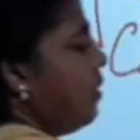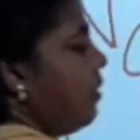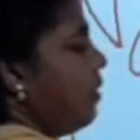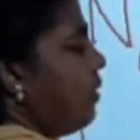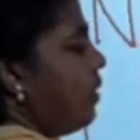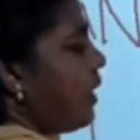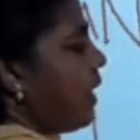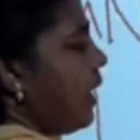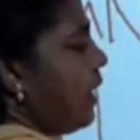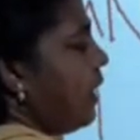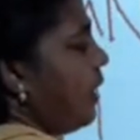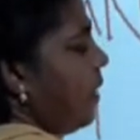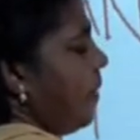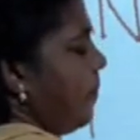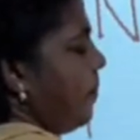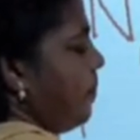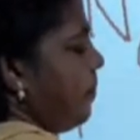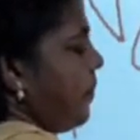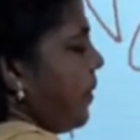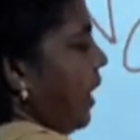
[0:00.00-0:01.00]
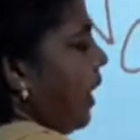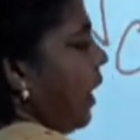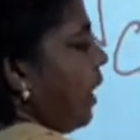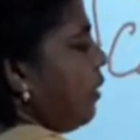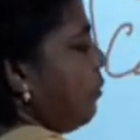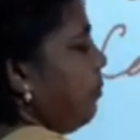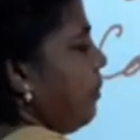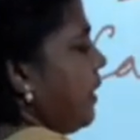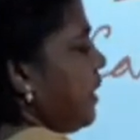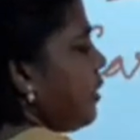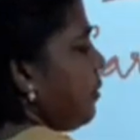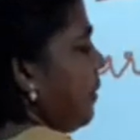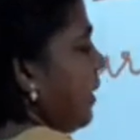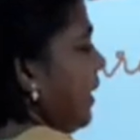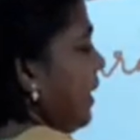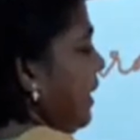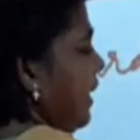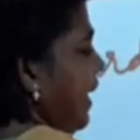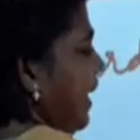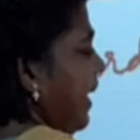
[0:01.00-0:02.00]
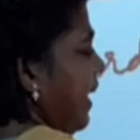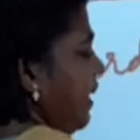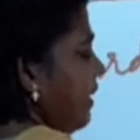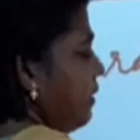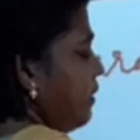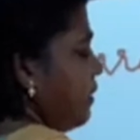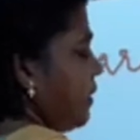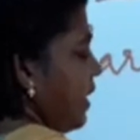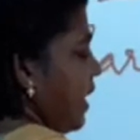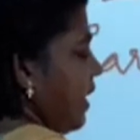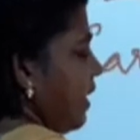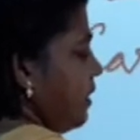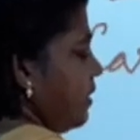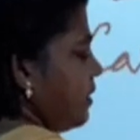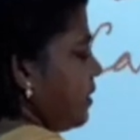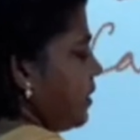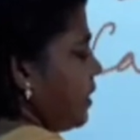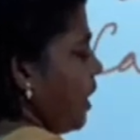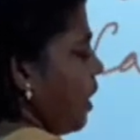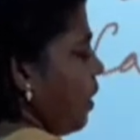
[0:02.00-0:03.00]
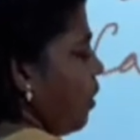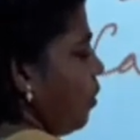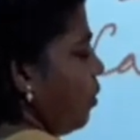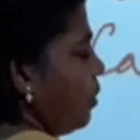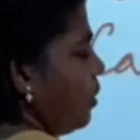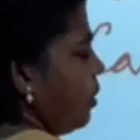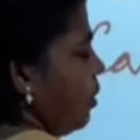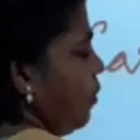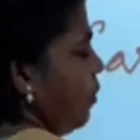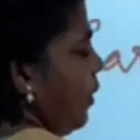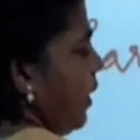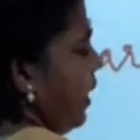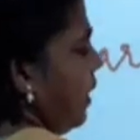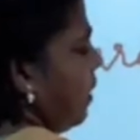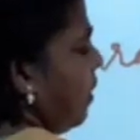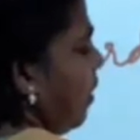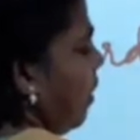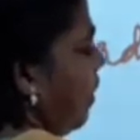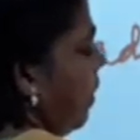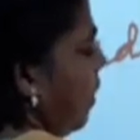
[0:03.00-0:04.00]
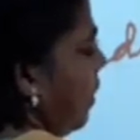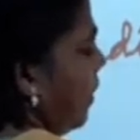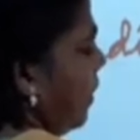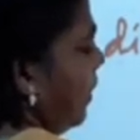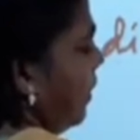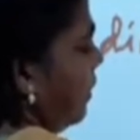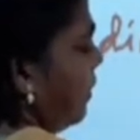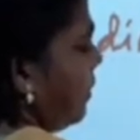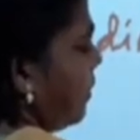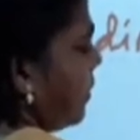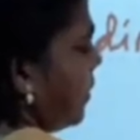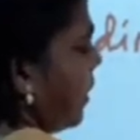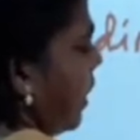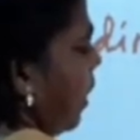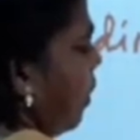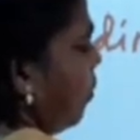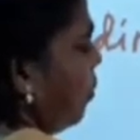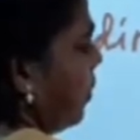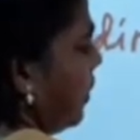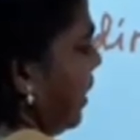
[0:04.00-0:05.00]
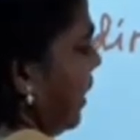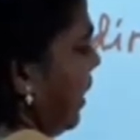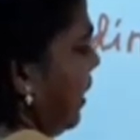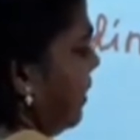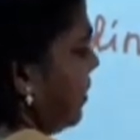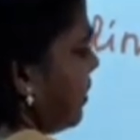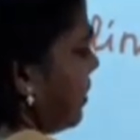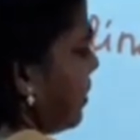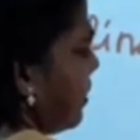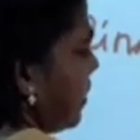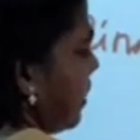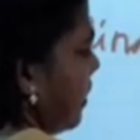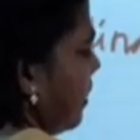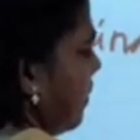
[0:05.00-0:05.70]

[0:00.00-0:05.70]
Okay. And between east and south, we call southeast.